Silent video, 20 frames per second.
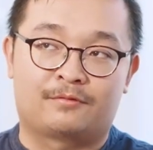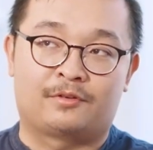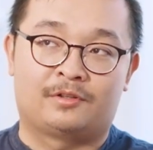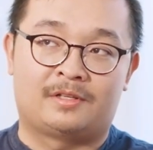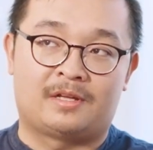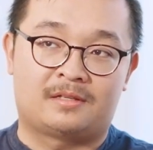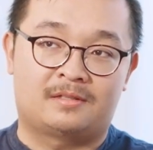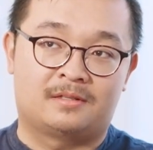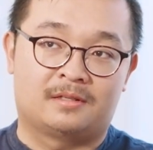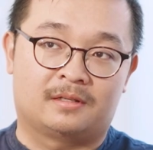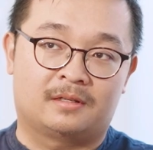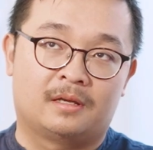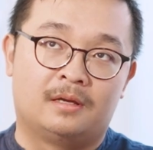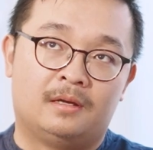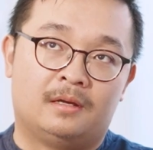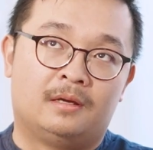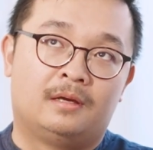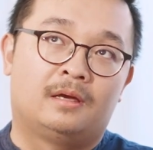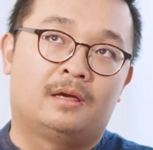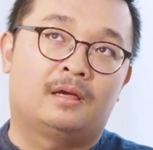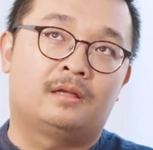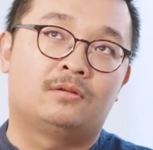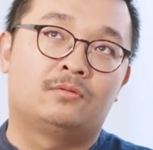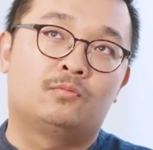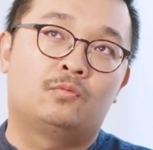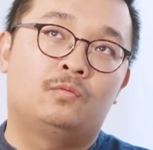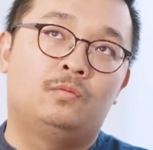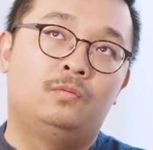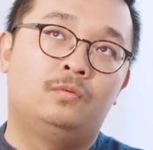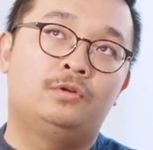Fantastic.
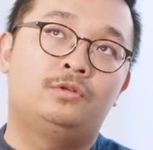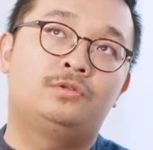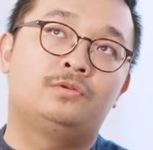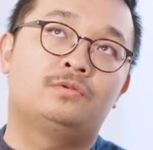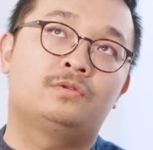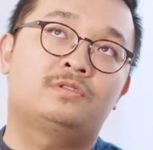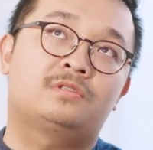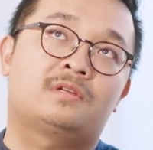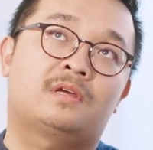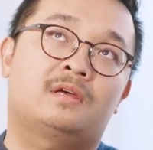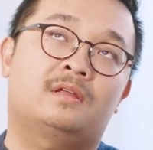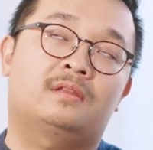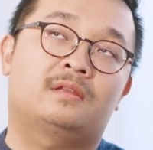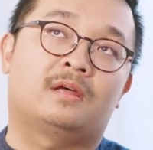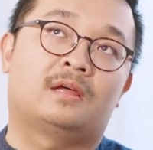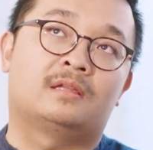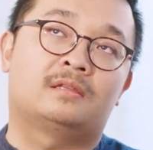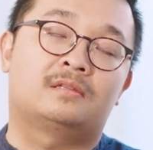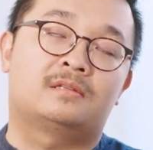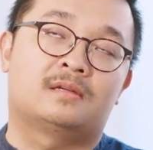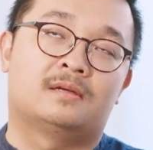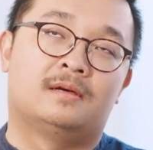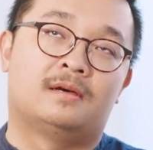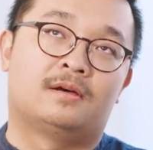And would you say that